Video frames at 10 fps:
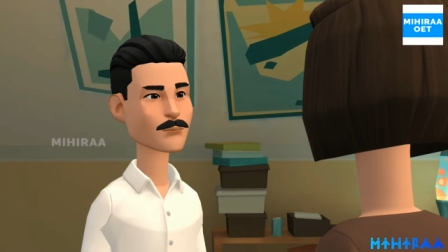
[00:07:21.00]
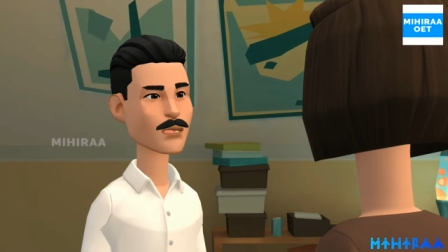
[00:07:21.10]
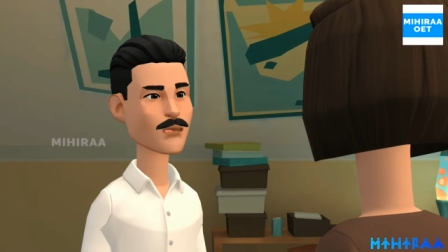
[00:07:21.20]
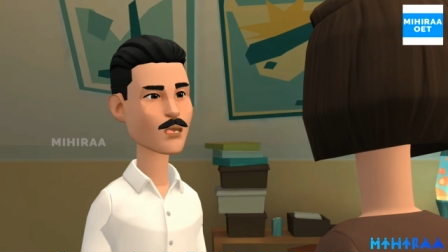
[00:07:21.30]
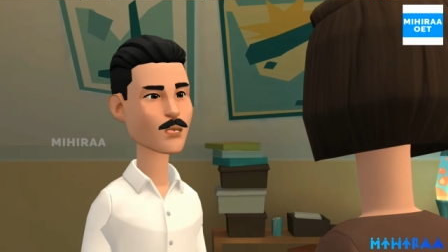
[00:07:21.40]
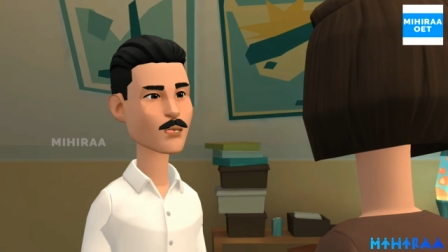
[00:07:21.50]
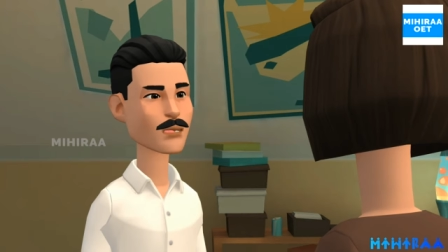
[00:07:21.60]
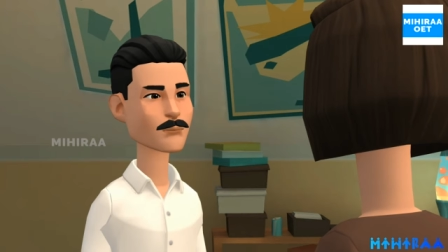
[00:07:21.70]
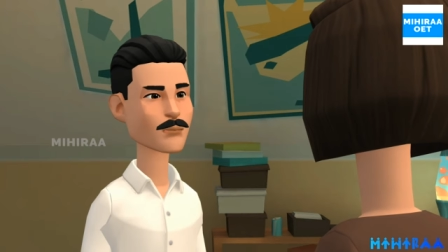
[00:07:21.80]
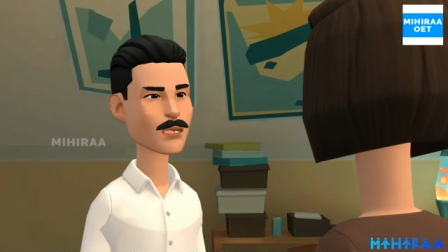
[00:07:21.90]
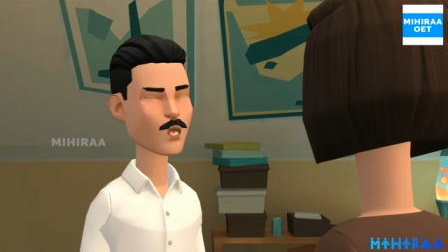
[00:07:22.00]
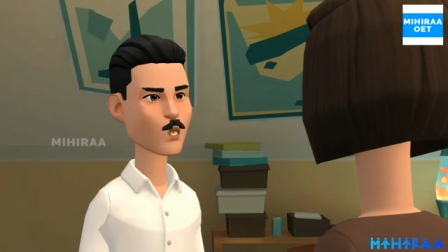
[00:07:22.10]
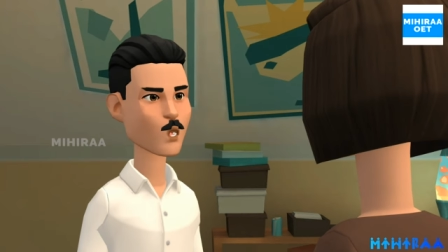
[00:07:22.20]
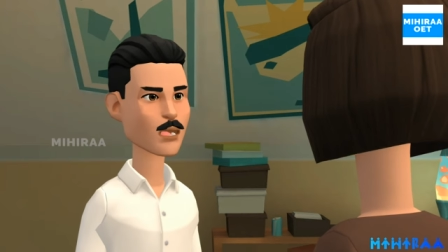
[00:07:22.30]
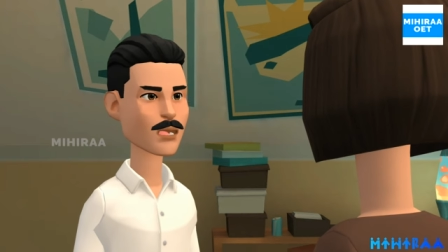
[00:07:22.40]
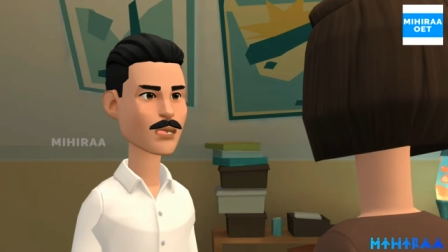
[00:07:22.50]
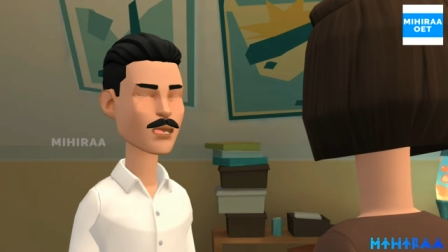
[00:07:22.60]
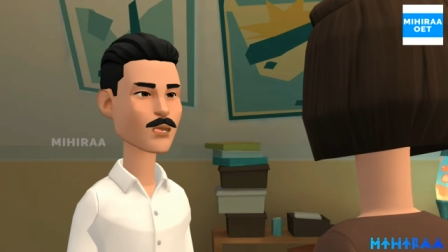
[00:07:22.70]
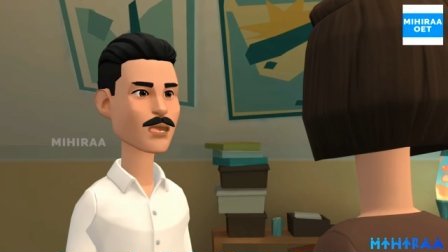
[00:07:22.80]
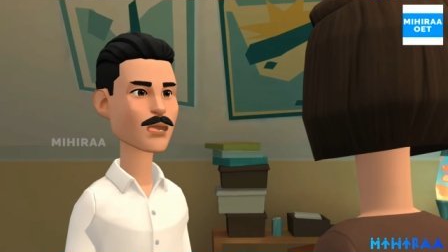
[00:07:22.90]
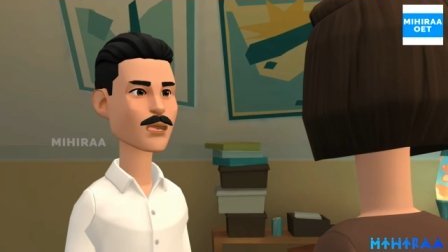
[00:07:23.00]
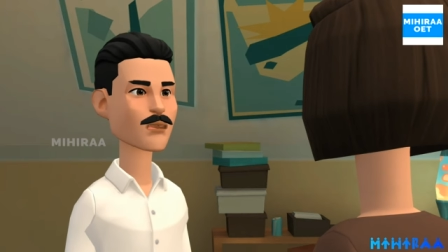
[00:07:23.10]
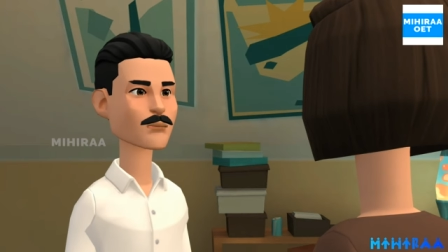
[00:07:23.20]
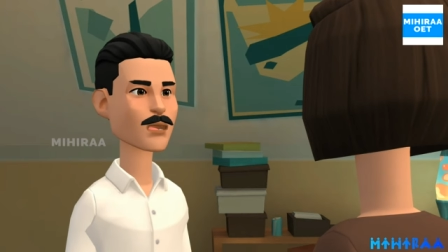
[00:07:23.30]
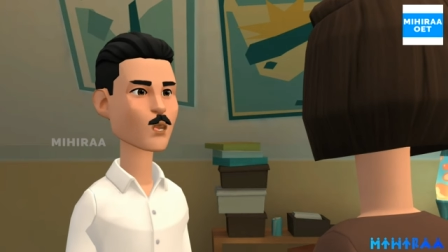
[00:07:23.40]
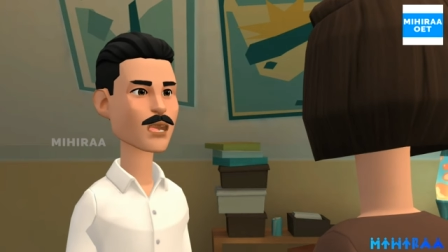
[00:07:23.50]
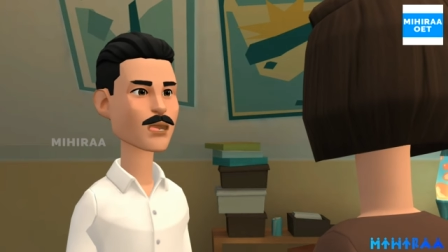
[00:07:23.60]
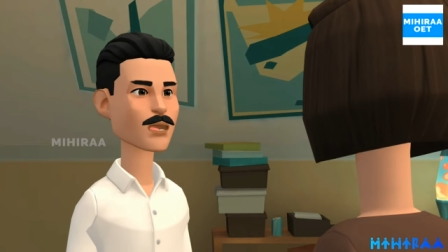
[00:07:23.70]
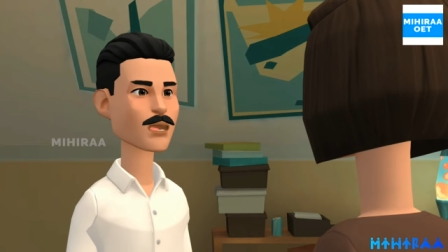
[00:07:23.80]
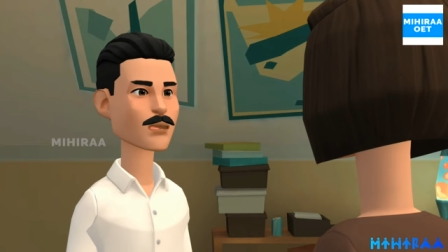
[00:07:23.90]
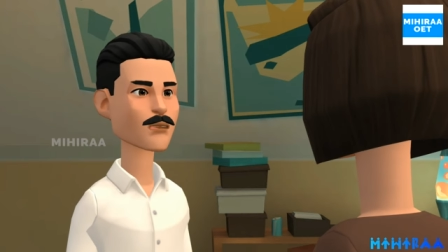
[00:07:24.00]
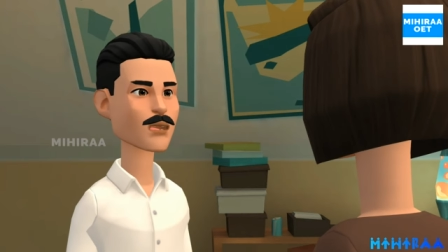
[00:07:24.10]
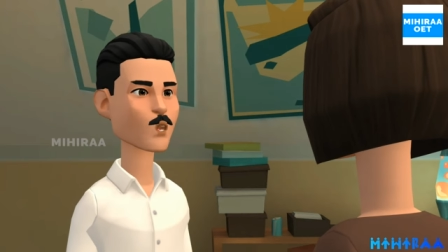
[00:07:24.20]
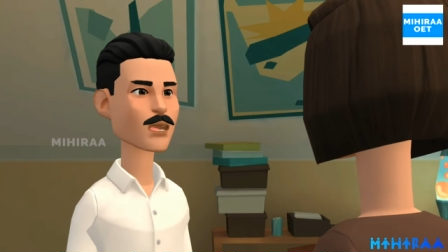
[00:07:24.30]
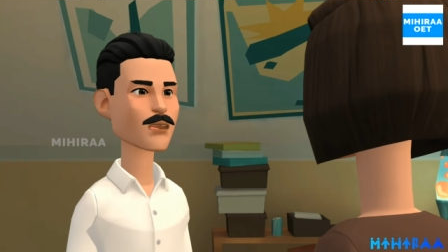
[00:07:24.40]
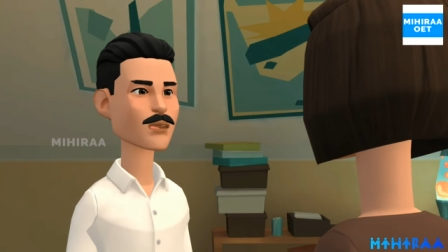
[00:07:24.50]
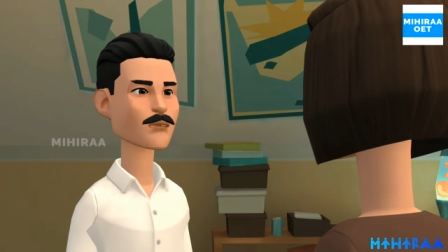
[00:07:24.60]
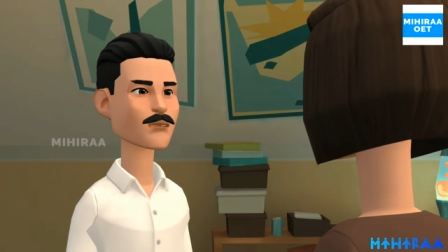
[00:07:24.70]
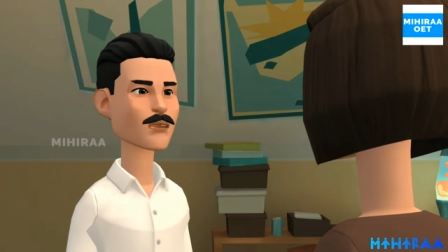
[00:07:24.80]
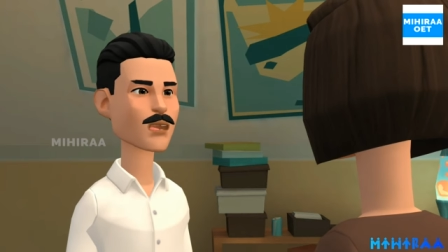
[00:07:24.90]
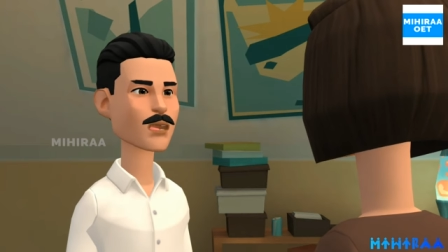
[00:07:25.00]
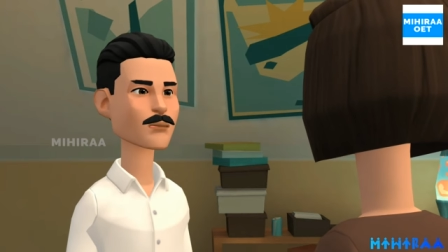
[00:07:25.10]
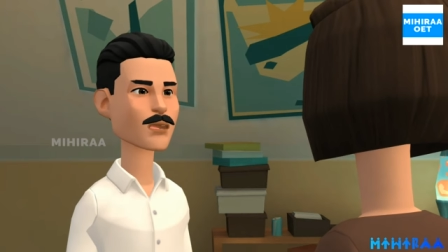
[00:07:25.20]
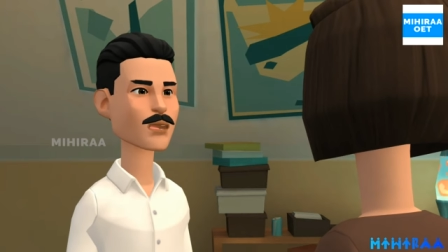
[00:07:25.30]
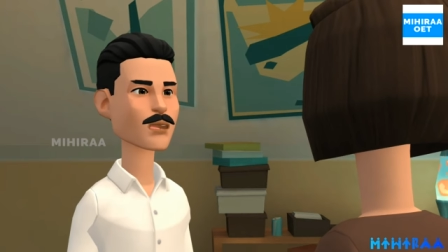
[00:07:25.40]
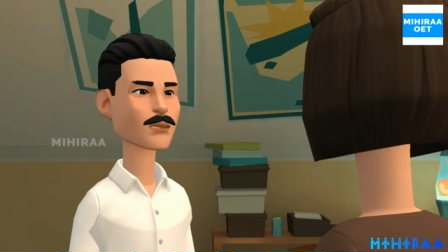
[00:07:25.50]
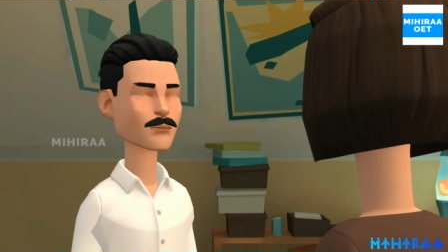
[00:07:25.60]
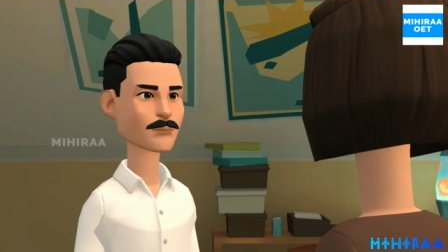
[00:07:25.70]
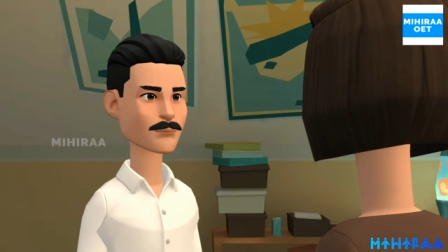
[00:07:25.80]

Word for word: The first M M R shot is generally given between the ages of twelve and fifteen months.